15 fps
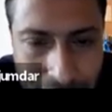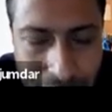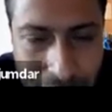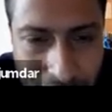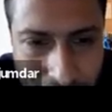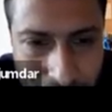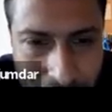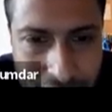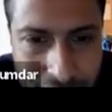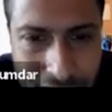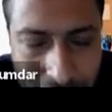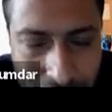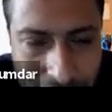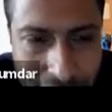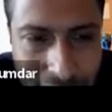because
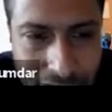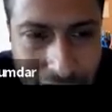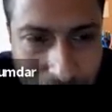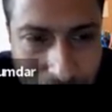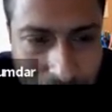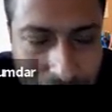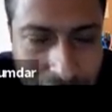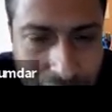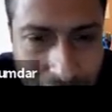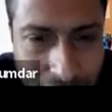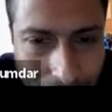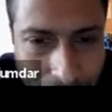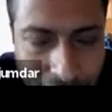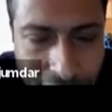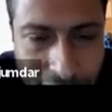your
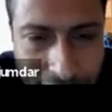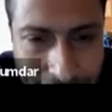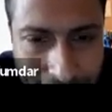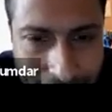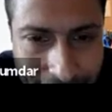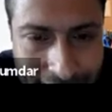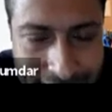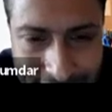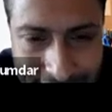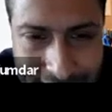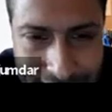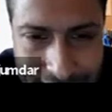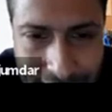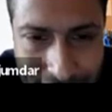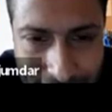number of
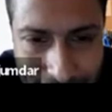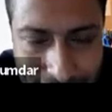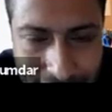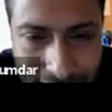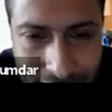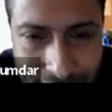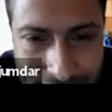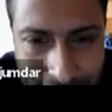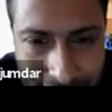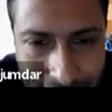edges is